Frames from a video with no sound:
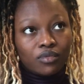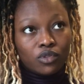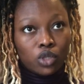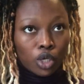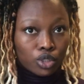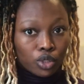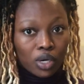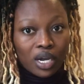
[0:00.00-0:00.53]

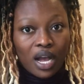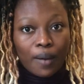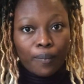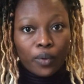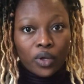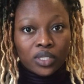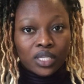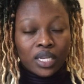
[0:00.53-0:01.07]
London
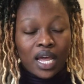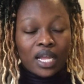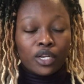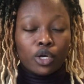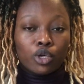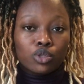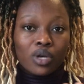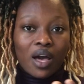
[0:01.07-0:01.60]
campus, then they
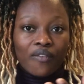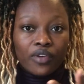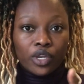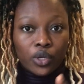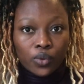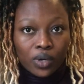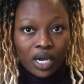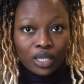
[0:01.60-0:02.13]
also have a
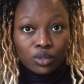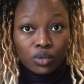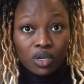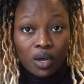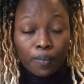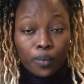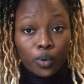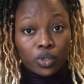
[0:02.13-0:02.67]
Newcastle
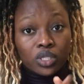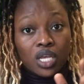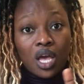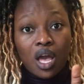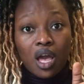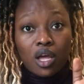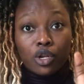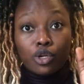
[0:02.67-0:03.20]
campus.
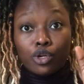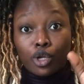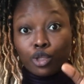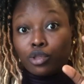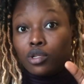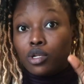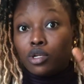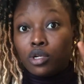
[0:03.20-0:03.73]

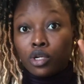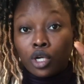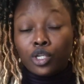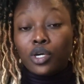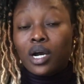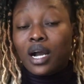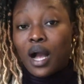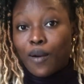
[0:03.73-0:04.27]

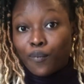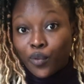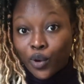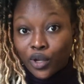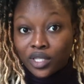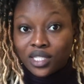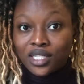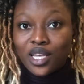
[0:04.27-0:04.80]
London
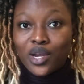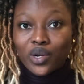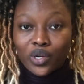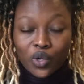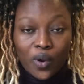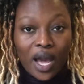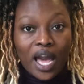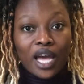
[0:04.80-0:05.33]
campus
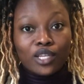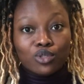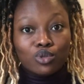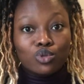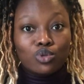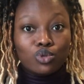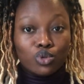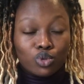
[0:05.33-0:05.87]

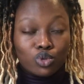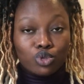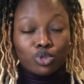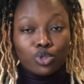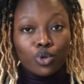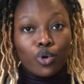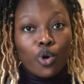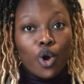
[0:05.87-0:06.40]
requires you to
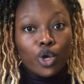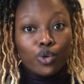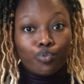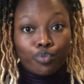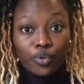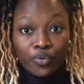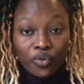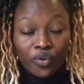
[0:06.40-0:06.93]
show
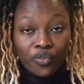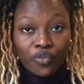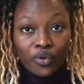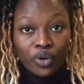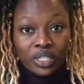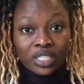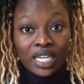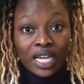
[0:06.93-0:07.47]
proof of
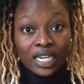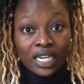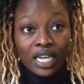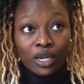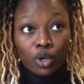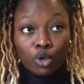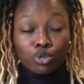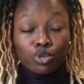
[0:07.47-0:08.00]
funds and
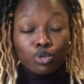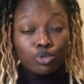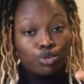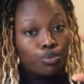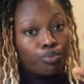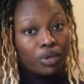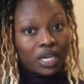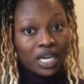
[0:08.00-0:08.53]
then also do
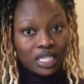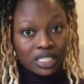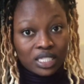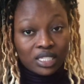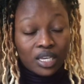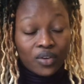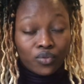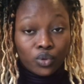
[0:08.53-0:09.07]
pre-CAS
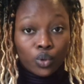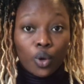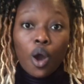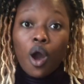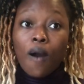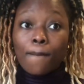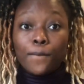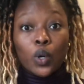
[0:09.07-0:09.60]
interview,
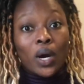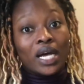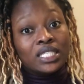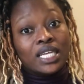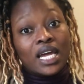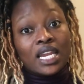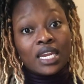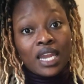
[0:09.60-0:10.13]
but as
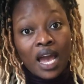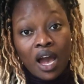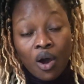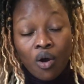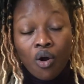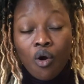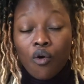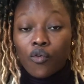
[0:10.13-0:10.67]
at
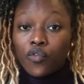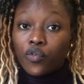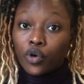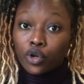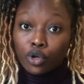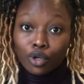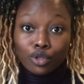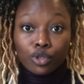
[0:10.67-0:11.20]
now for
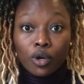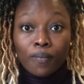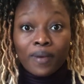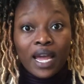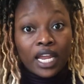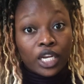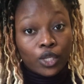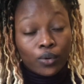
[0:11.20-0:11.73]

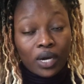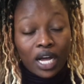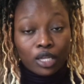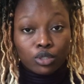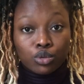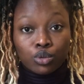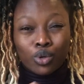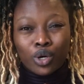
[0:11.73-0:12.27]
Northumbria,
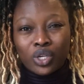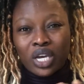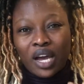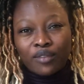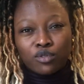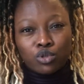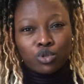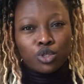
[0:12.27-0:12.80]
Newcastle, all you
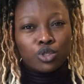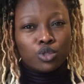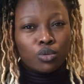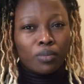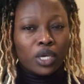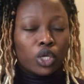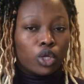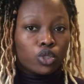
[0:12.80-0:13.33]
have to do is to
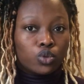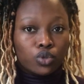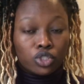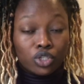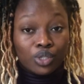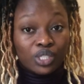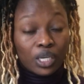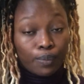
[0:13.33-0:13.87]
make your
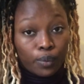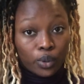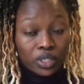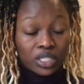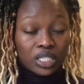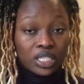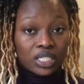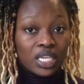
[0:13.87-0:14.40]
tuition
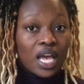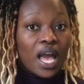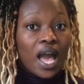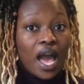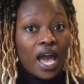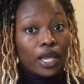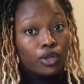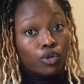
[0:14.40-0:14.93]
deposit
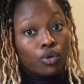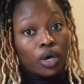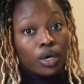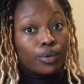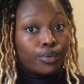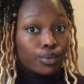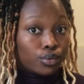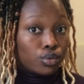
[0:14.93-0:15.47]
and you are
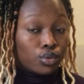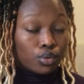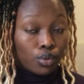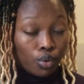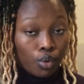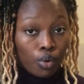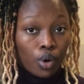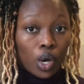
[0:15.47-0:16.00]
good to
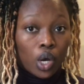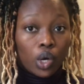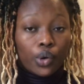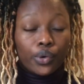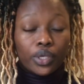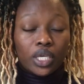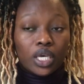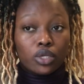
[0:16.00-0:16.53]
go.
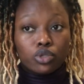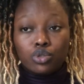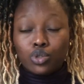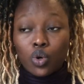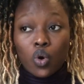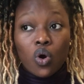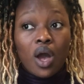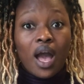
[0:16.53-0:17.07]
Okay,
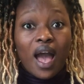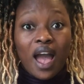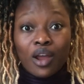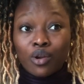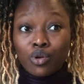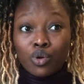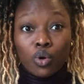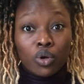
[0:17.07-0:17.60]
so I
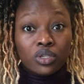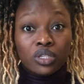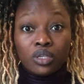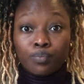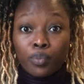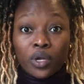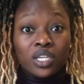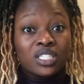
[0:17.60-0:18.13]
don't know, the
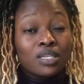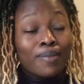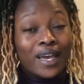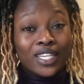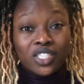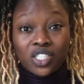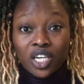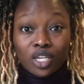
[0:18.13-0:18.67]
policy might
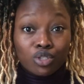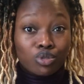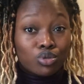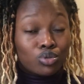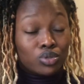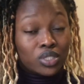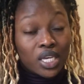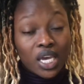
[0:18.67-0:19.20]
change
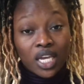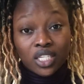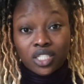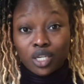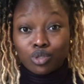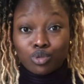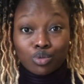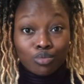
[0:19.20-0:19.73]
today,
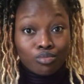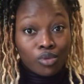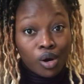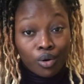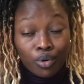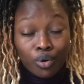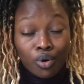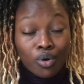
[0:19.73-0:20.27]
change
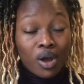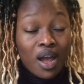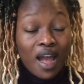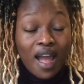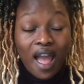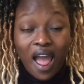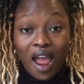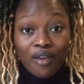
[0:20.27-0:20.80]
tomorrow.
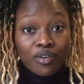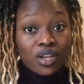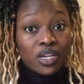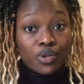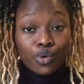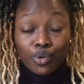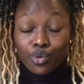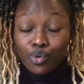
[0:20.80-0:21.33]
I really
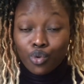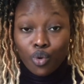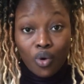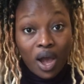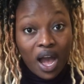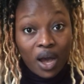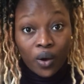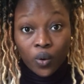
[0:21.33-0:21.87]
don't know
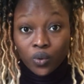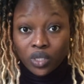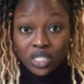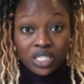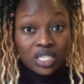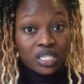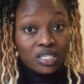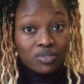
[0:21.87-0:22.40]
how
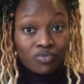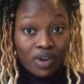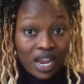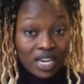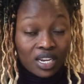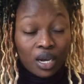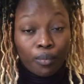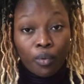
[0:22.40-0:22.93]
it is
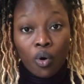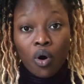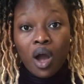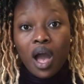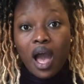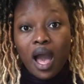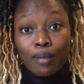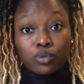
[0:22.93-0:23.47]
right now, but
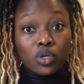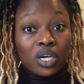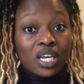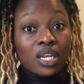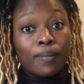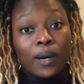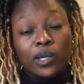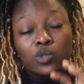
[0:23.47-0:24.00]
I'm talking
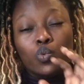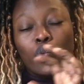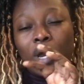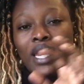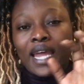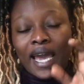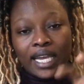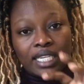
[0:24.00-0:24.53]
about
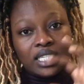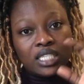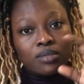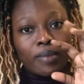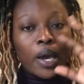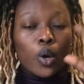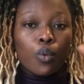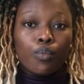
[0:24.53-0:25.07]
when I did
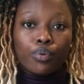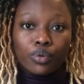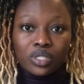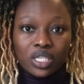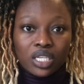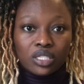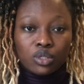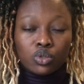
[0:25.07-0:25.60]
my own
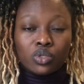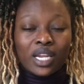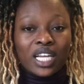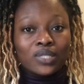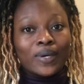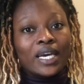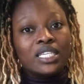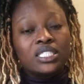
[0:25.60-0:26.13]
processes. So that's
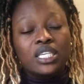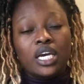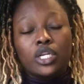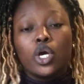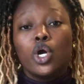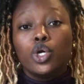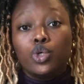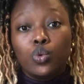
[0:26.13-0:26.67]
why I said
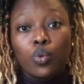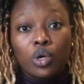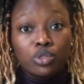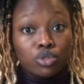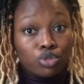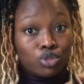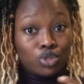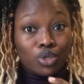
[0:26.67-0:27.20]
you want to
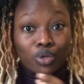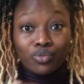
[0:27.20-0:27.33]
do your